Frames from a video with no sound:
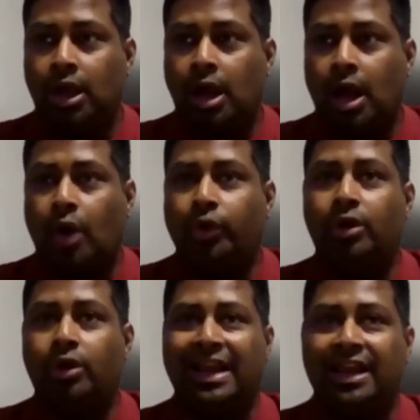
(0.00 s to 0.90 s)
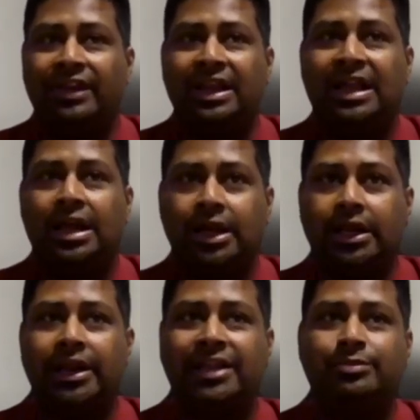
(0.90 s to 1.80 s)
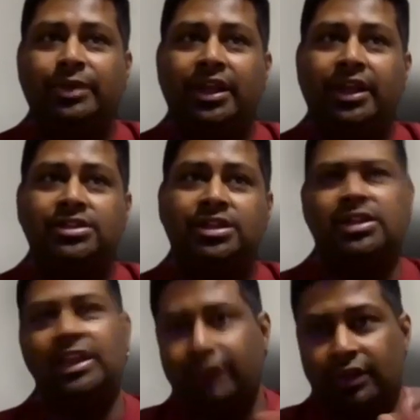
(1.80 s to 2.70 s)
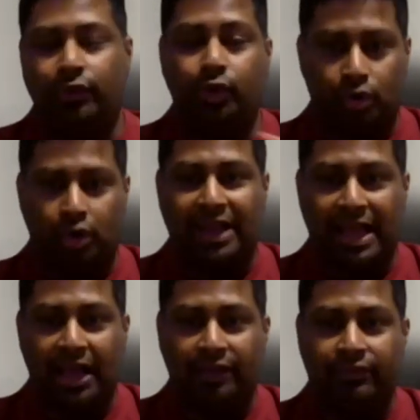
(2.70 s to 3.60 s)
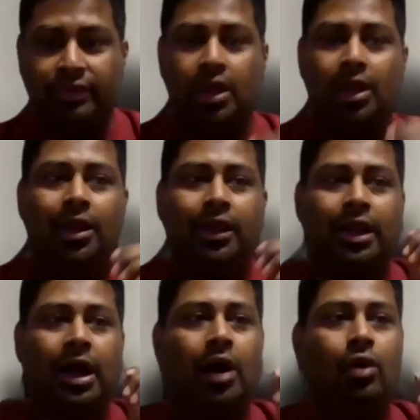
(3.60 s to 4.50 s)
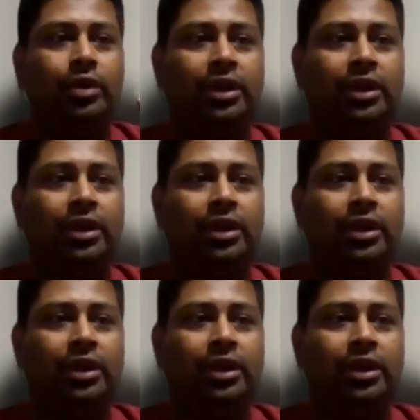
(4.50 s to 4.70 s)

how your relevant career experiences, even if you do not have, how